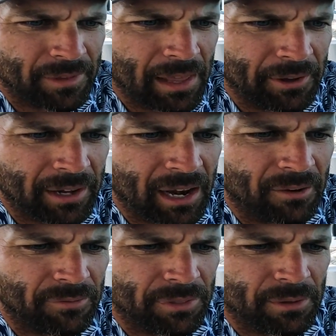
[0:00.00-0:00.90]
And they're kind
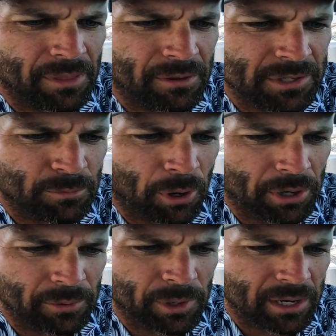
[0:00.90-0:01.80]
of, it's a
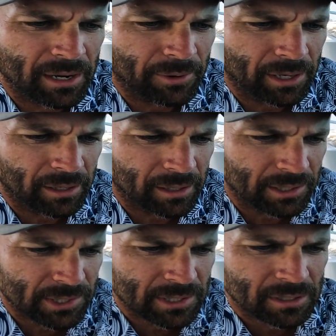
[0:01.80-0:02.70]
broken one anyway. Look at this.